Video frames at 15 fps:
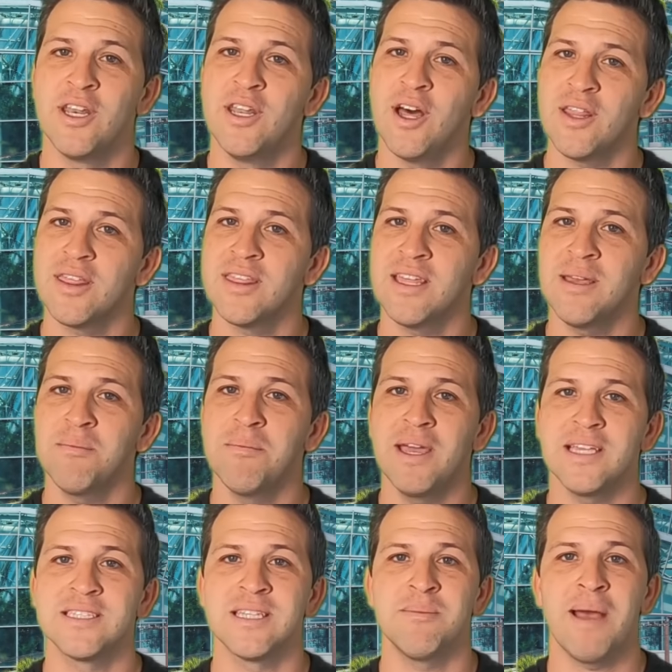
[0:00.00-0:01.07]
nothing
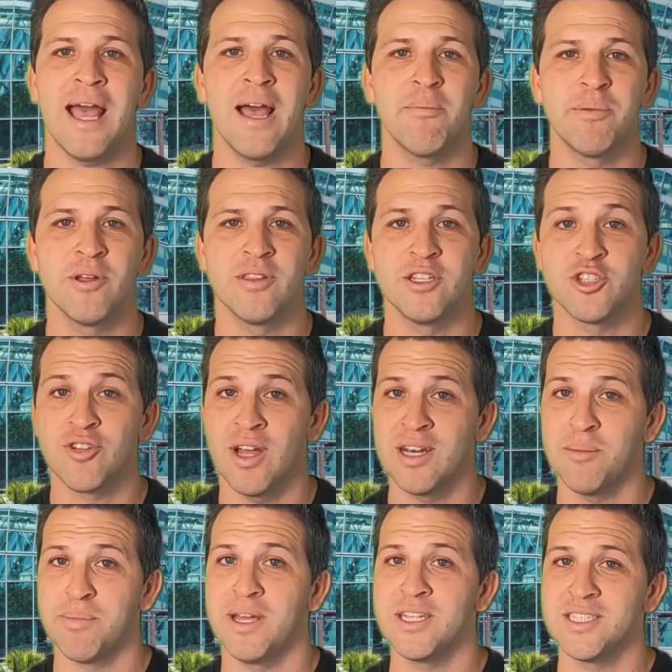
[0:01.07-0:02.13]
makes them happier than trying
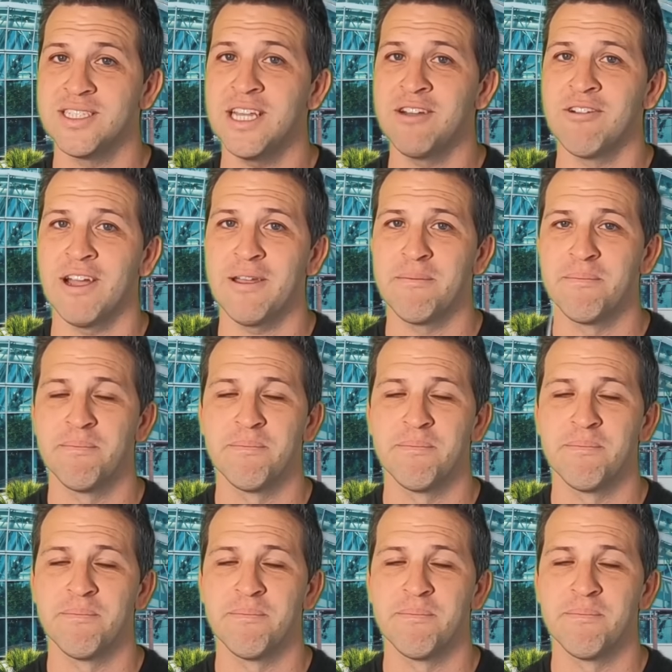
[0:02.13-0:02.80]
to pet a stingray.